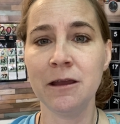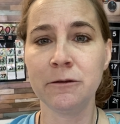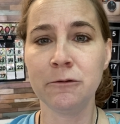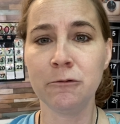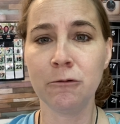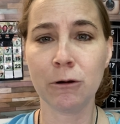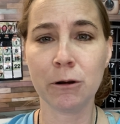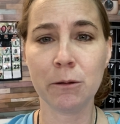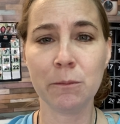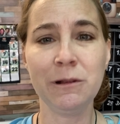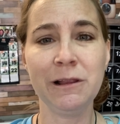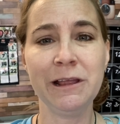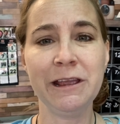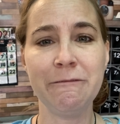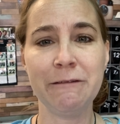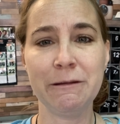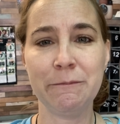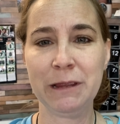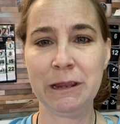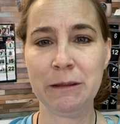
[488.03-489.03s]
Normally,
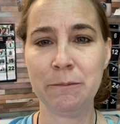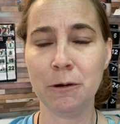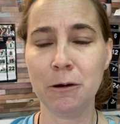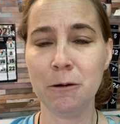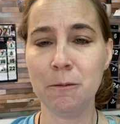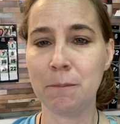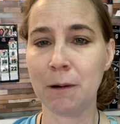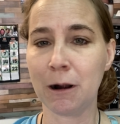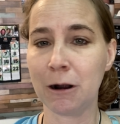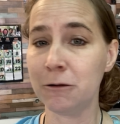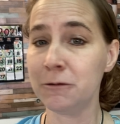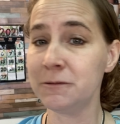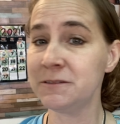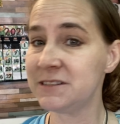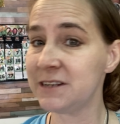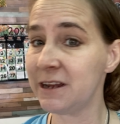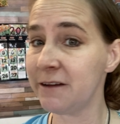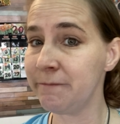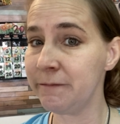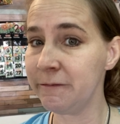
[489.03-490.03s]
when people borrowed
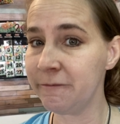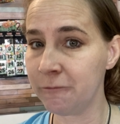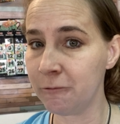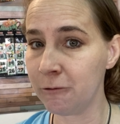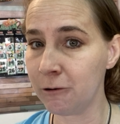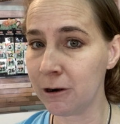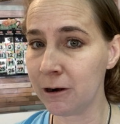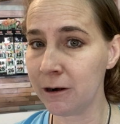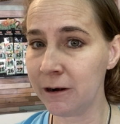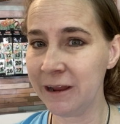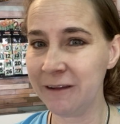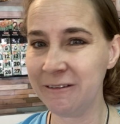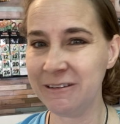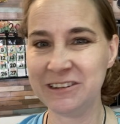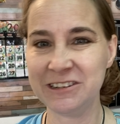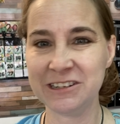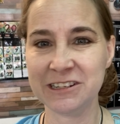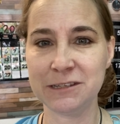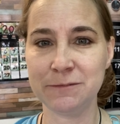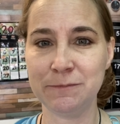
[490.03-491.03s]
stuff before, it
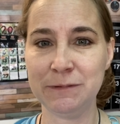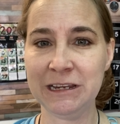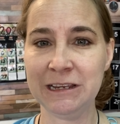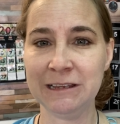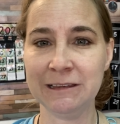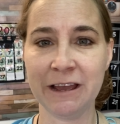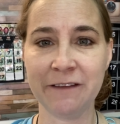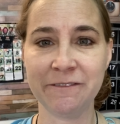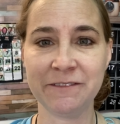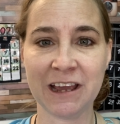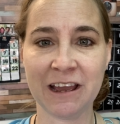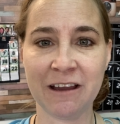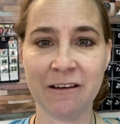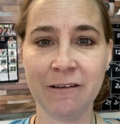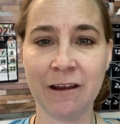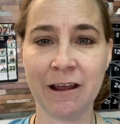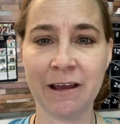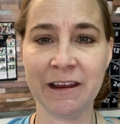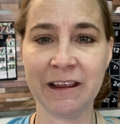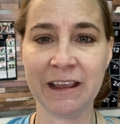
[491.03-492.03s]
would just be left
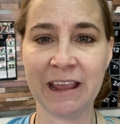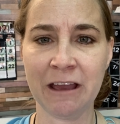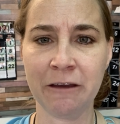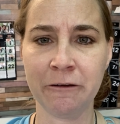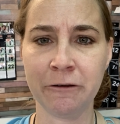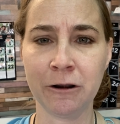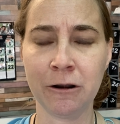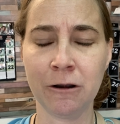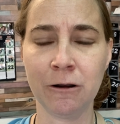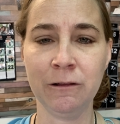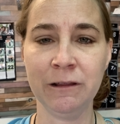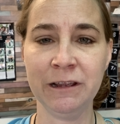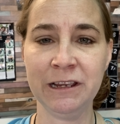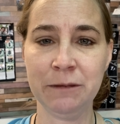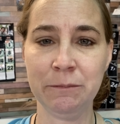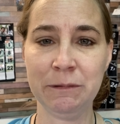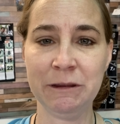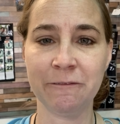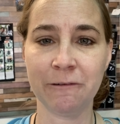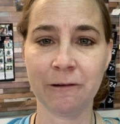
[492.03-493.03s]
out on a counter only
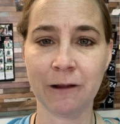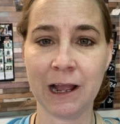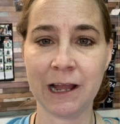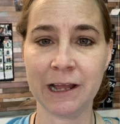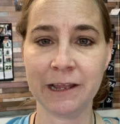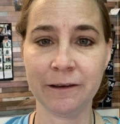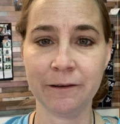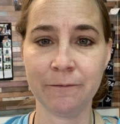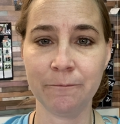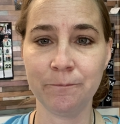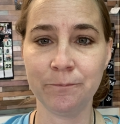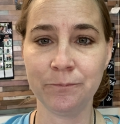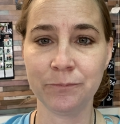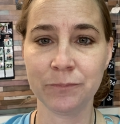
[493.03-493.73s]
to be forgotten.